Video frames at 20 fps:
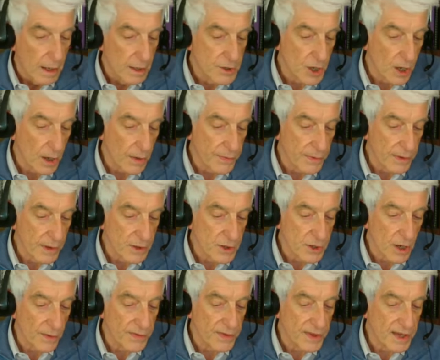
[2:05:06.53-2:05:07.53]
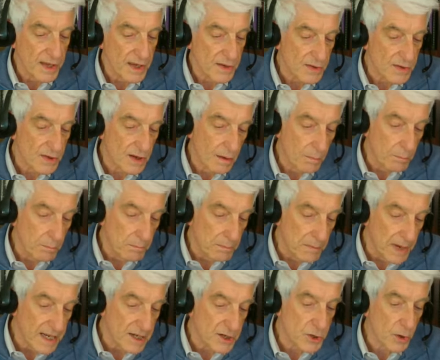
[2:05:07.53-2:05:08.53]
John Dee's
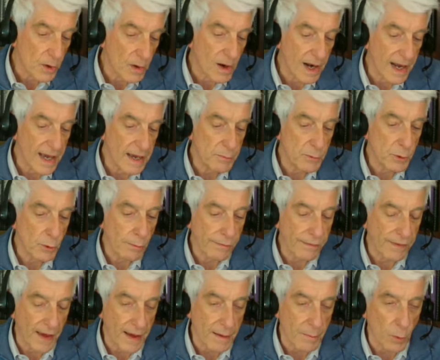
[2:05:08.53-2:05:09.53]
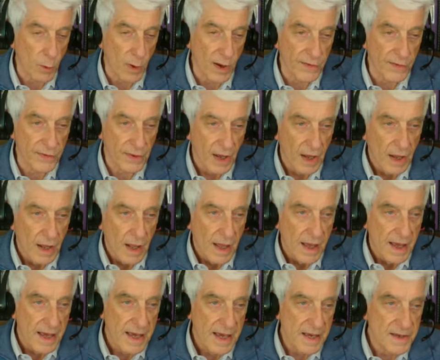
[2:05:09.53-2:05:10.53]
major claim to fame was
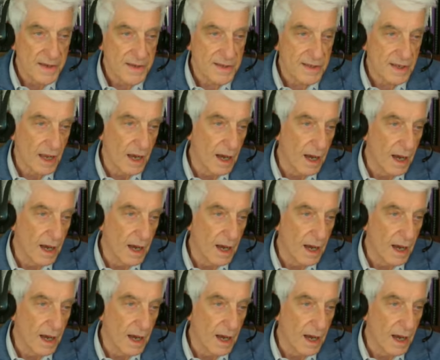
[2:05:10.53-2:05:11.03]
his